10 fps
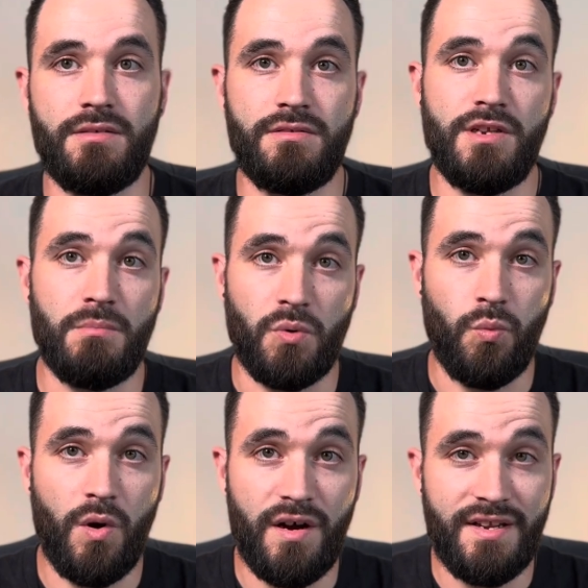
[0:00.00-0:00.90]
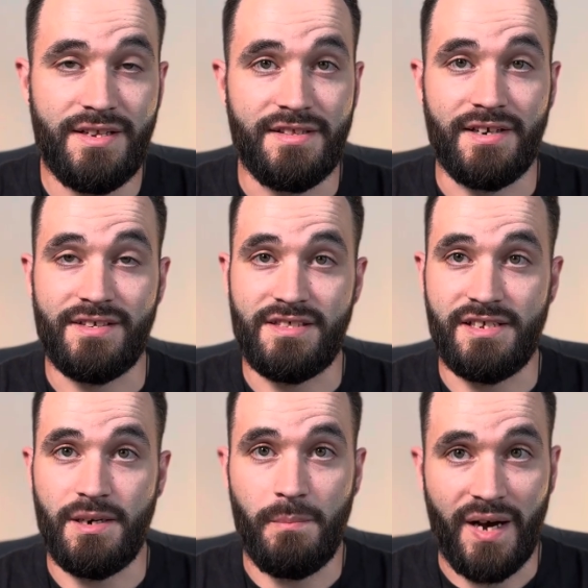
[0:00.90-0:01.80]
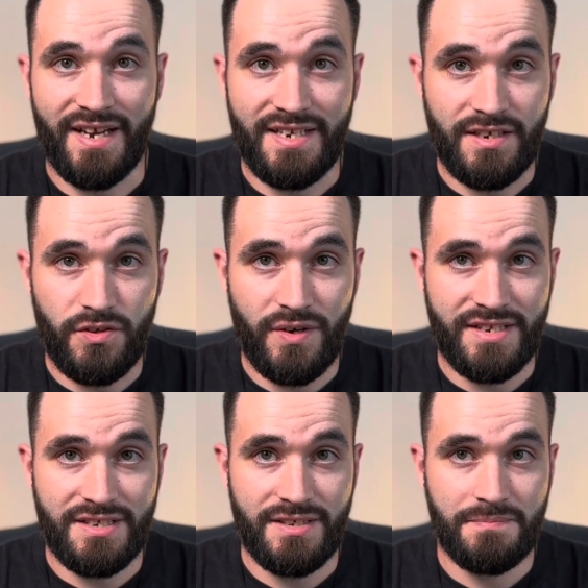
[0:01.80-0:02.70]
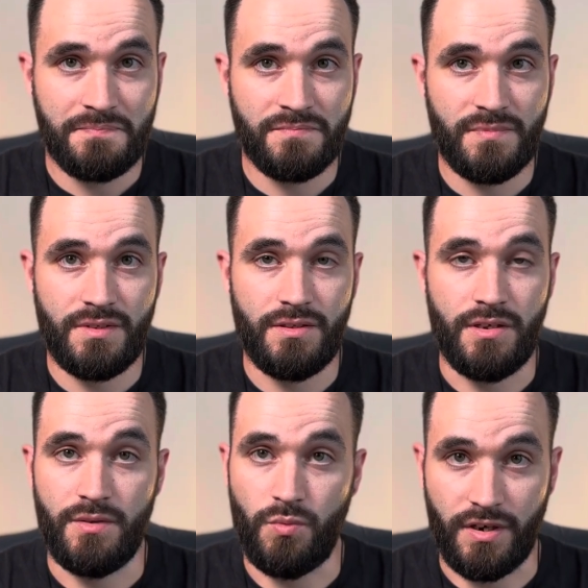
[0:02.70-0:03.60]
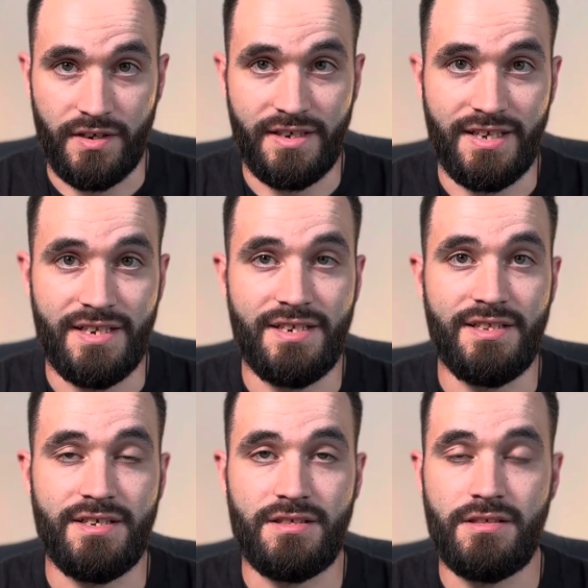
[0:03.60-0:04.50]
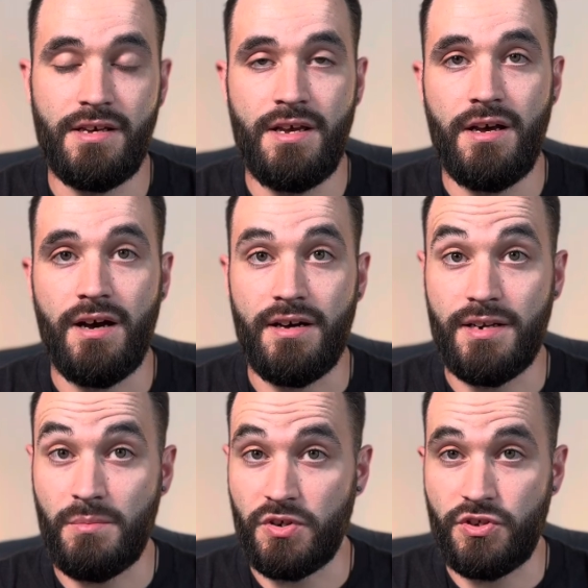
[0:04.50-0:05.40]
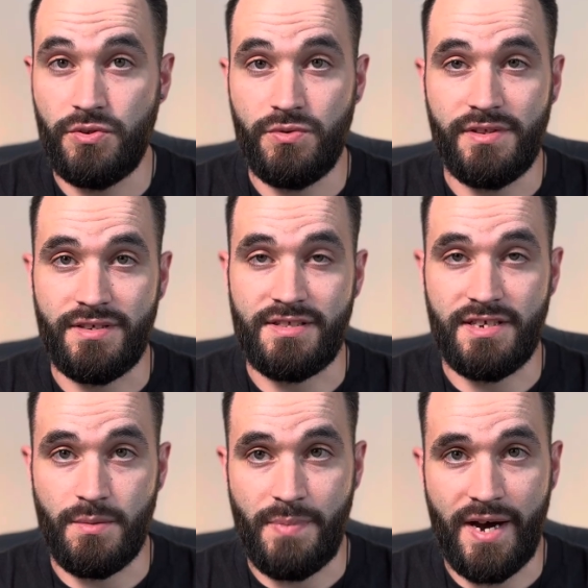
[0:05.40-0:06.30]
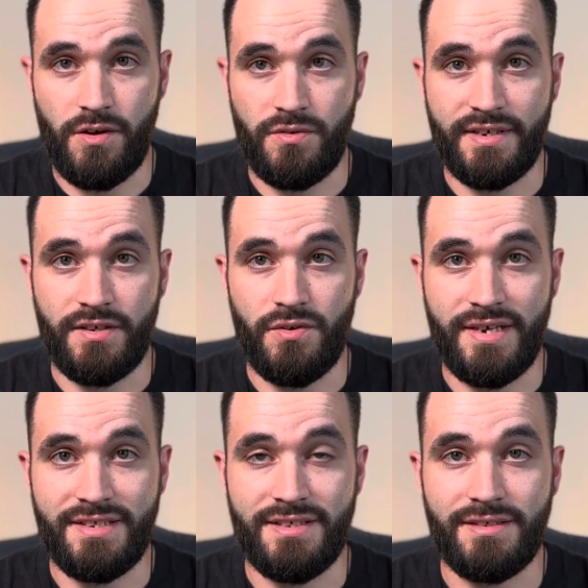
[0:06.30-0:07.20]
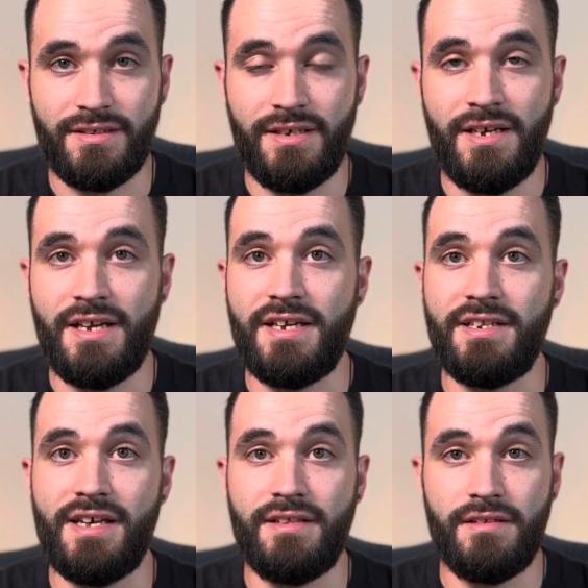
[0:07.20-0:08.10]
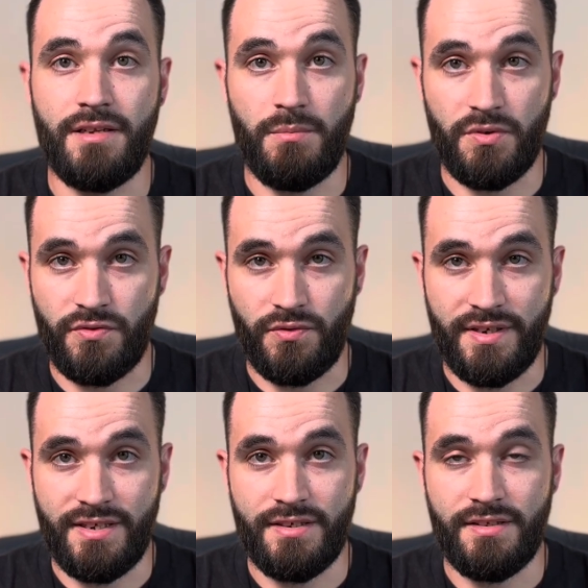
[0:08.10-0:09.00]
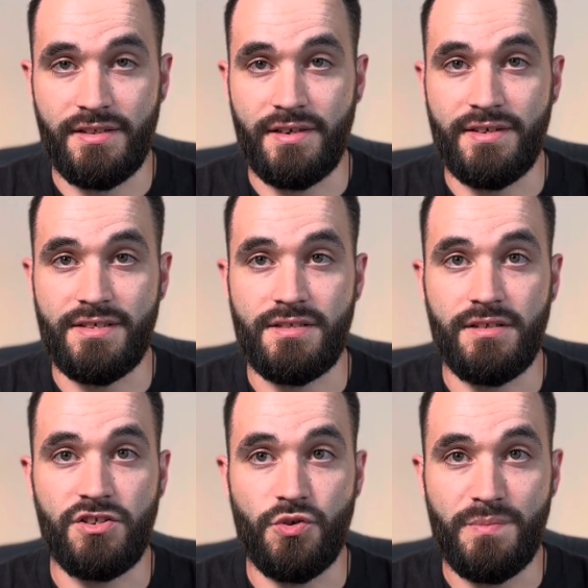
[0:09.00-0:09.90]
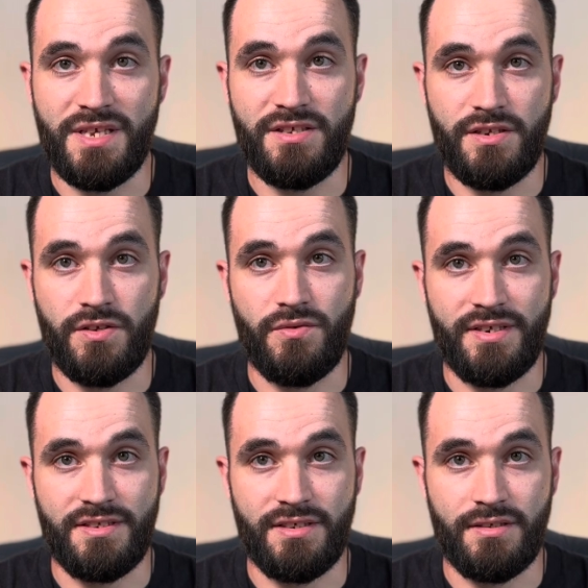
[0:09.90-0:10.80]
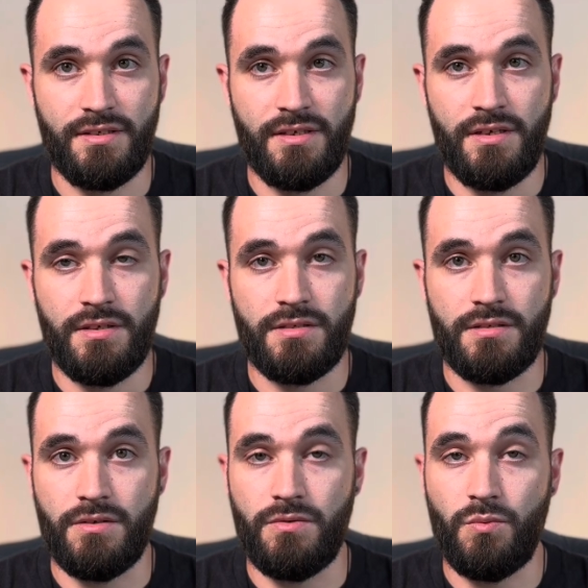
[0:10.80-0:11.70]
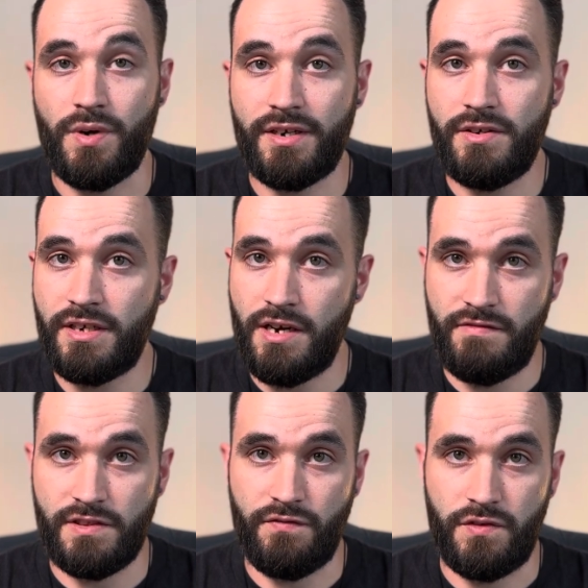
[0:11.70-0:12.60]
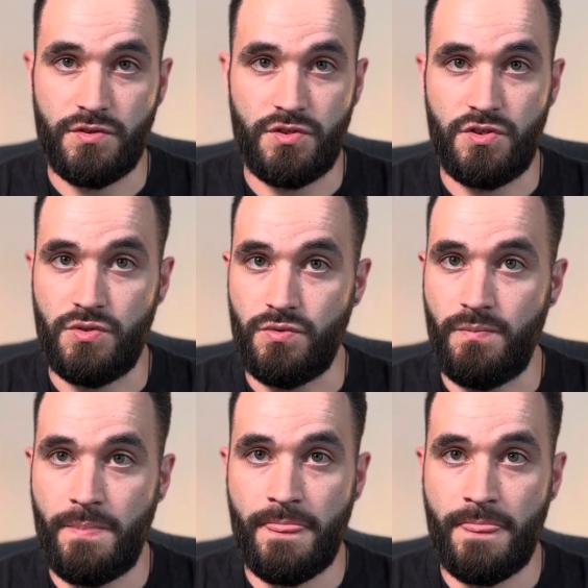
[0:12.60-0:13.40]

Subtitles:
Number one, there is the abiding anointing, and we're going to get into this. Number two, there's the empowering anointing. And then number three, there is dominion anointing. So we're going to cover the first two.